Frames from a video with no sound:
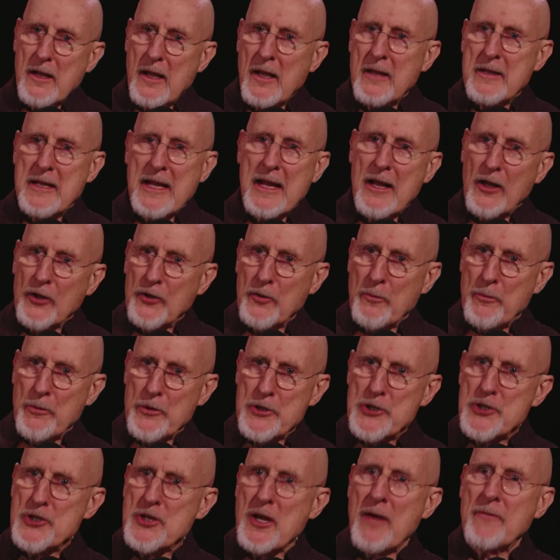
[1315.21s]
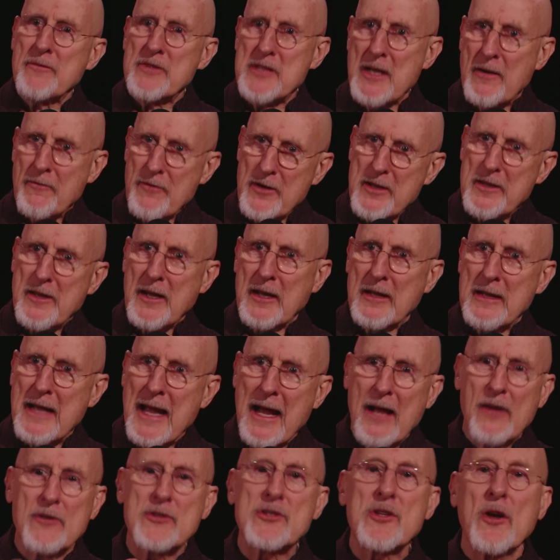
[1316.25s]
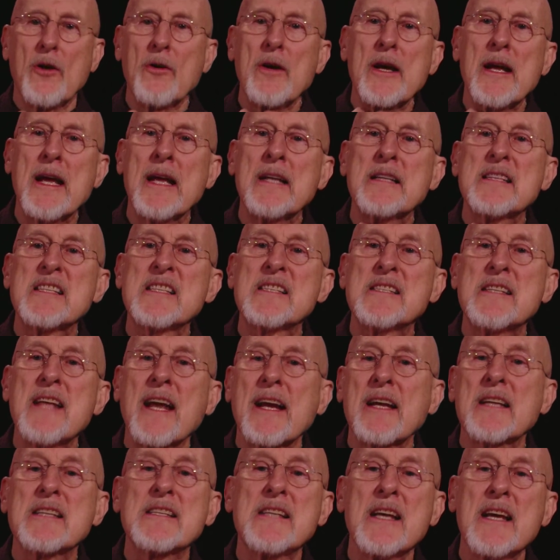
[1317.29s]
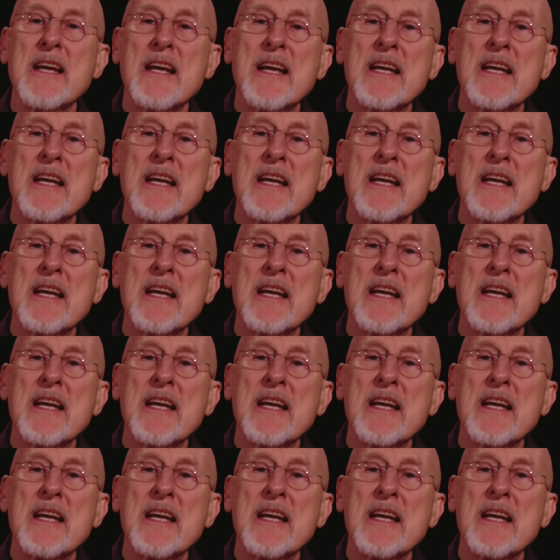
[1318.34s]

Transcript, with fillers: the elder bush shoves everything down. So it sticks.